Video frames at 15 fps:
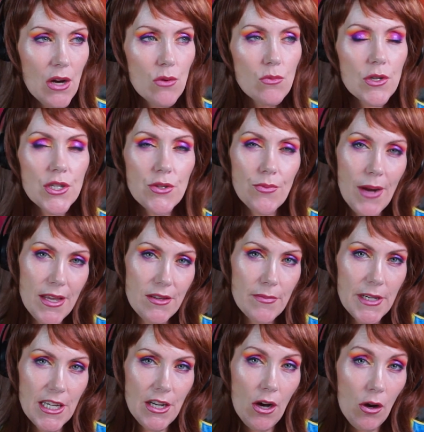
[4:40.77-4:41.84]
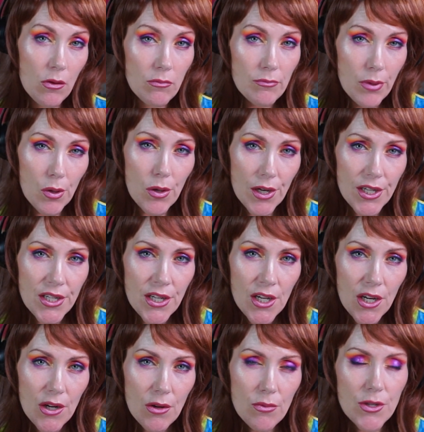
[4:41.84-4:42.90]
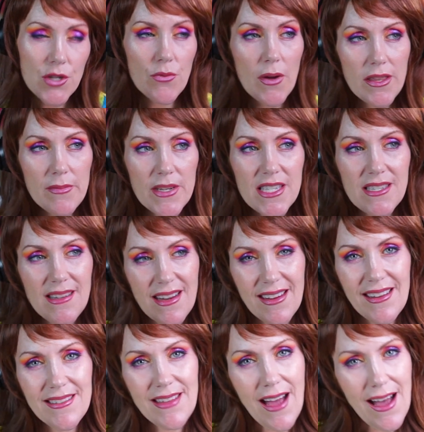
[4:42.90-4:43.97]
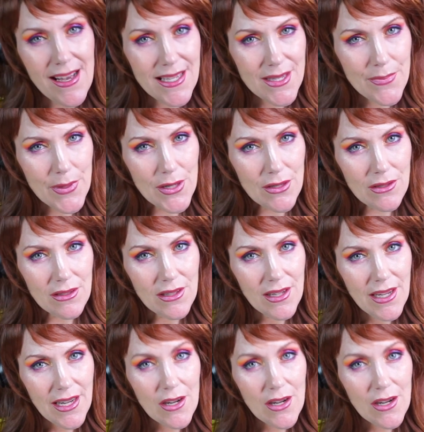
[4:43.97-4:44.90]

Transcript: Would you rather be at home bored, or would you rather be sick in the hospital,